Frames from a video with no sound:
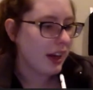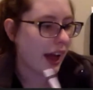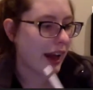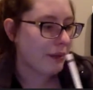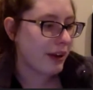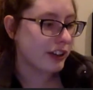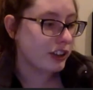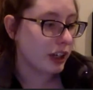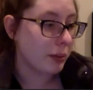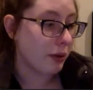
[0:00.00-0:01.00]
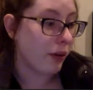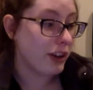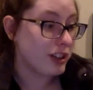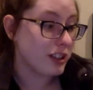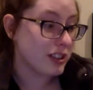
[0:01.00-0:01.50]
And I'm actually going to be
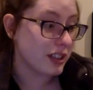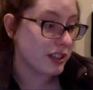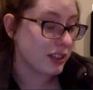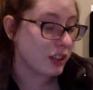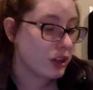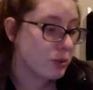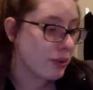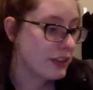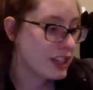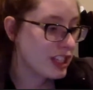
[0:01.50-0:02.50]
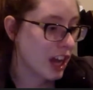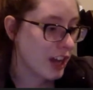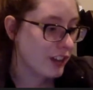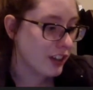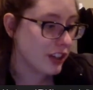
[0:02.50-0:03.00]
watching the Santa Claus movies. I
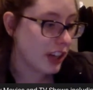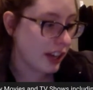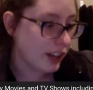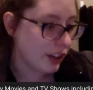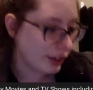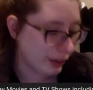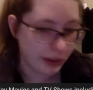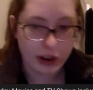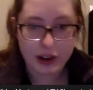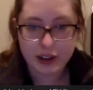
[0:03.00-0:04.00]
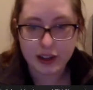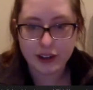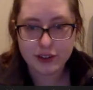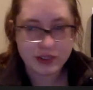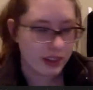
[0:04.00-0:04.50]
did not know they were on
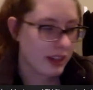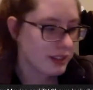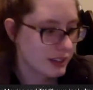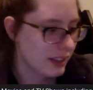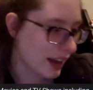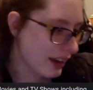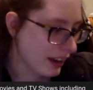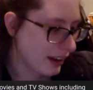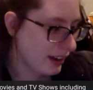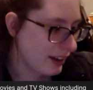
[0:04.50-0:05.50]
here, so that's exciting.